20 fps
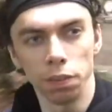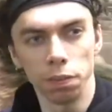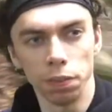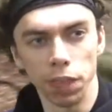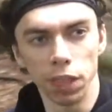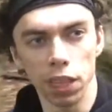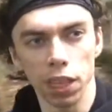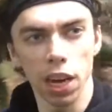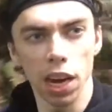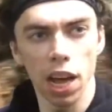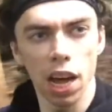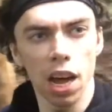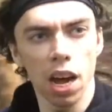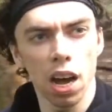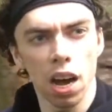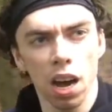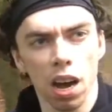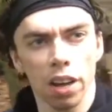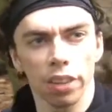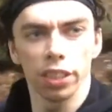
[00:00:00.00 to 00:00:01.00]
This,
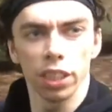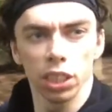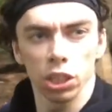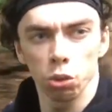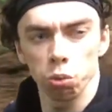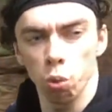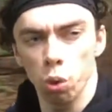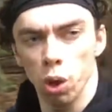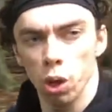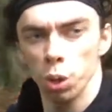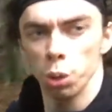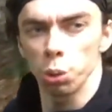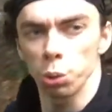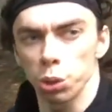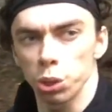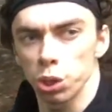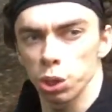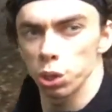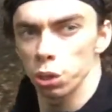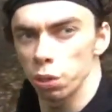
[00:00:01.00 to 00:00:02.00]
la this
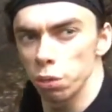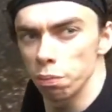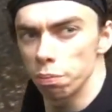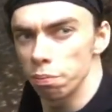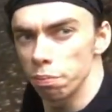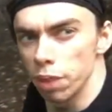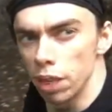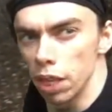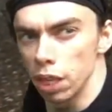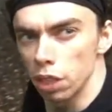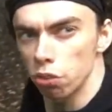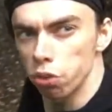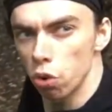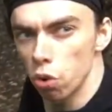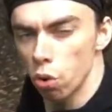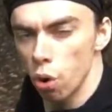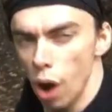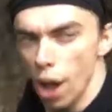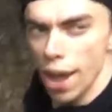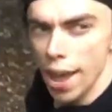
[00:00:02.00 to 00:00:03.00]
world is
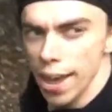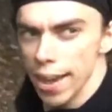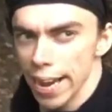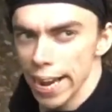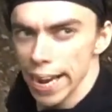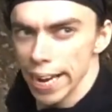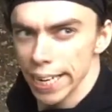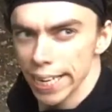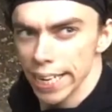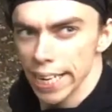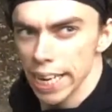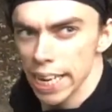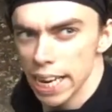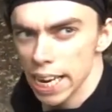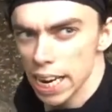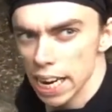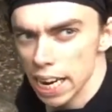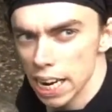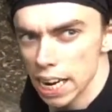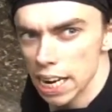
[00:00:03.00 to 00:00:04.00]
for
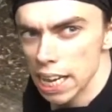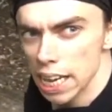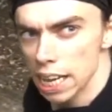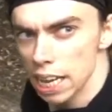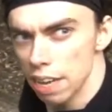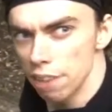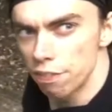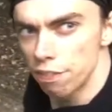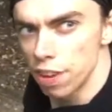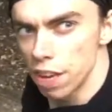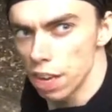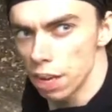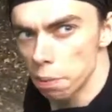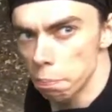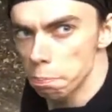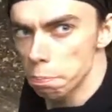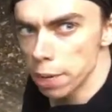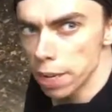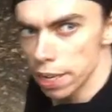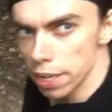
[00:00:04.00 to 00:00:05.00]
any
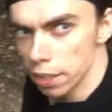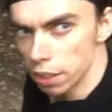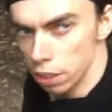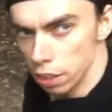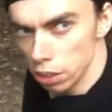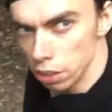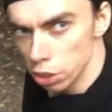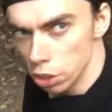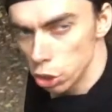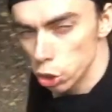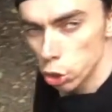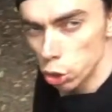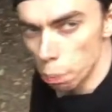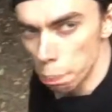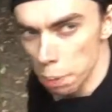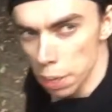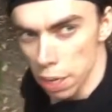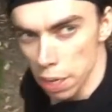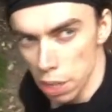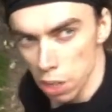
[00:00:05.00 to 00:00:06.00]
living being Stop
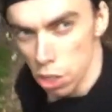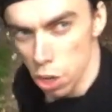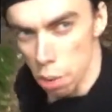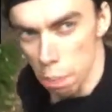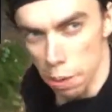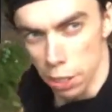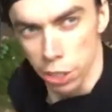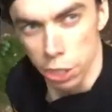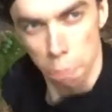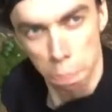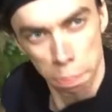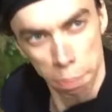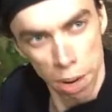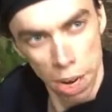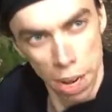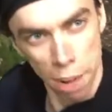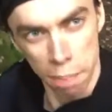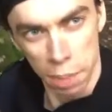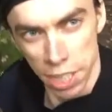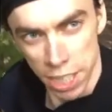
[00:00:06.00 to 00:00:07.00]
being a human
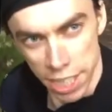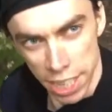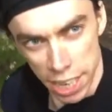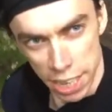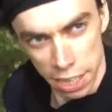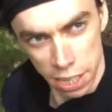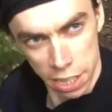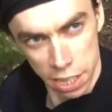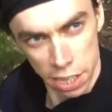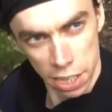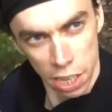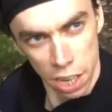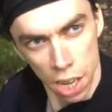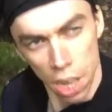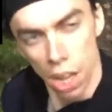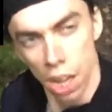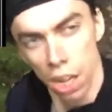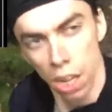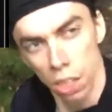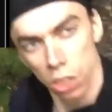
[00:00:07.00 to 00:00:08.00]
supremacist
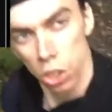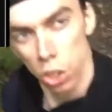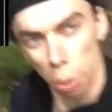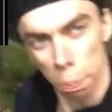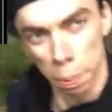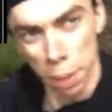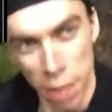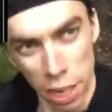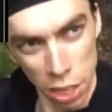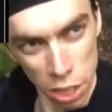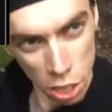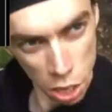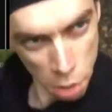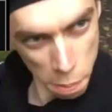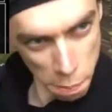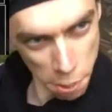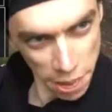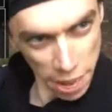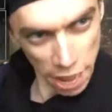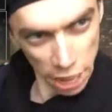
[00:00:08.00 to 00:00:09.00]
Stop being a
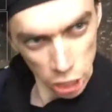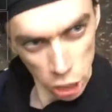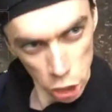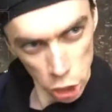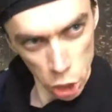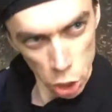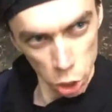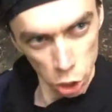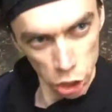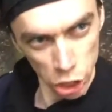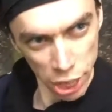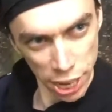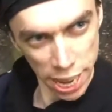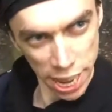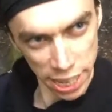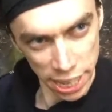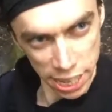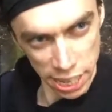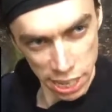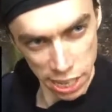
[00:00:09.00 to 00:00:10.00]
human
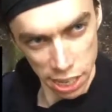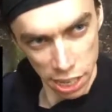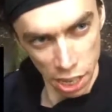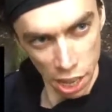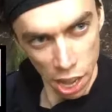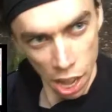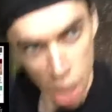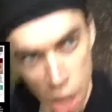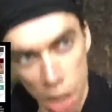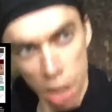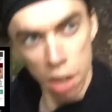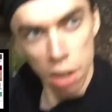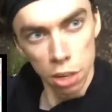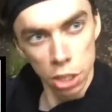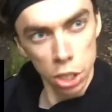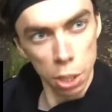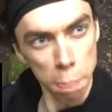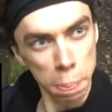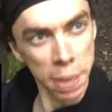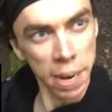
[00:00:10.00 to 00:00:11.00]

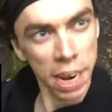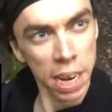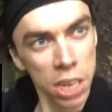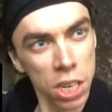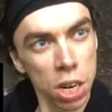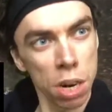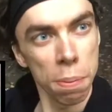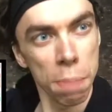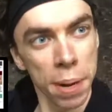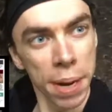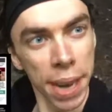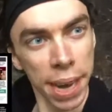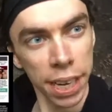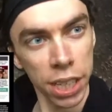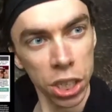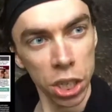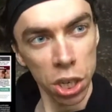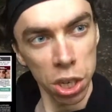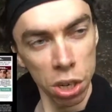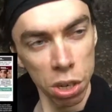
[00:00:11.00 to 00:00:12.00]
exclusionist. Stop being a human
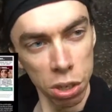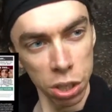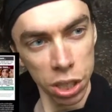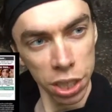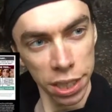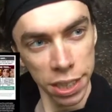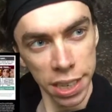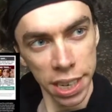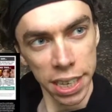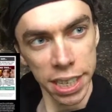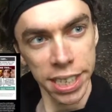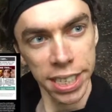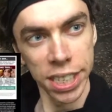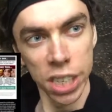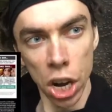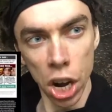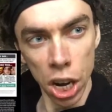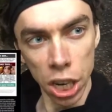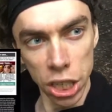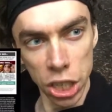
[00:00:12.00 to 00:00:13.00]
exclusionist
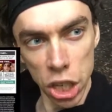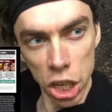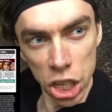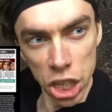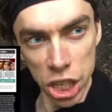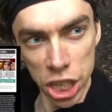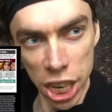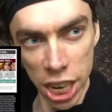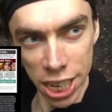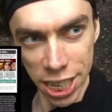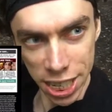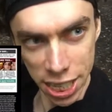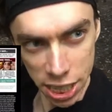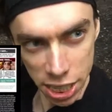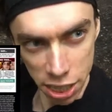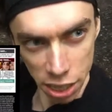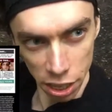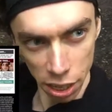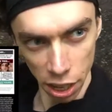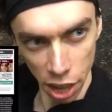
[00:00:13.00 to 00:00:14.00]
narcissist.
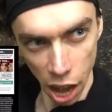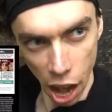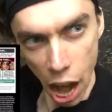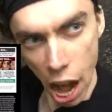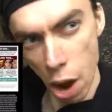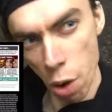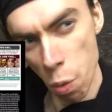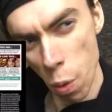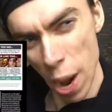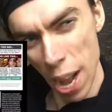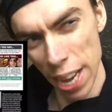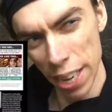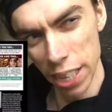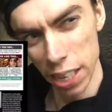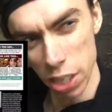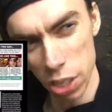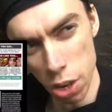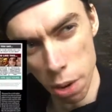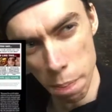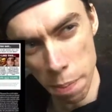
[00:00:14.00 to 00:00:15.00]

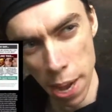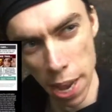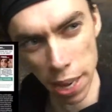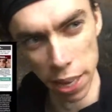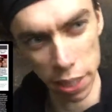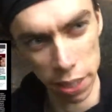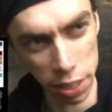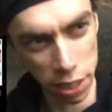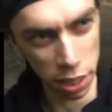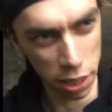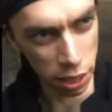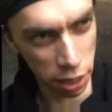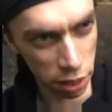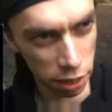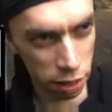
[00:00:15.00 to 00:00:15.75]
Awaken humanity.